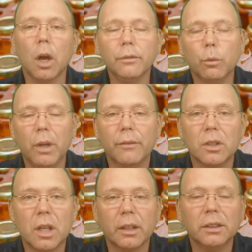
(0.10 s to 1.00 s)
Often we have
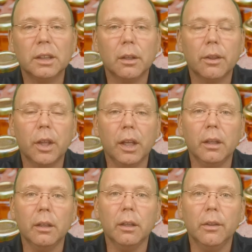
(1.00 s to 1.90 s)
the tendency to
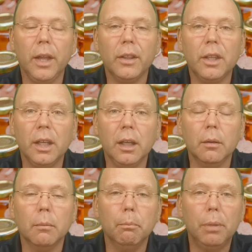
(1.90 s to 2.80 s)
think that the
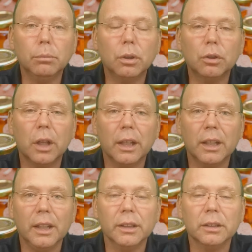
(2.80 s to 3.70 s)
biblical
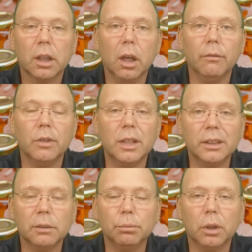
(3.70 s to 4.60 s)
ideas of
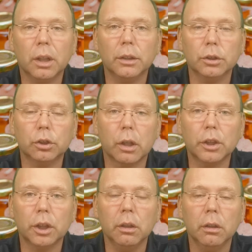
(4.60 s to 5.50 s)
discipline and
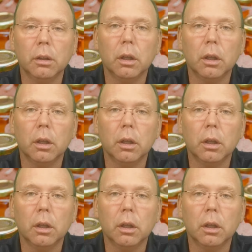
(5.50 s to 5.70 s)
instruction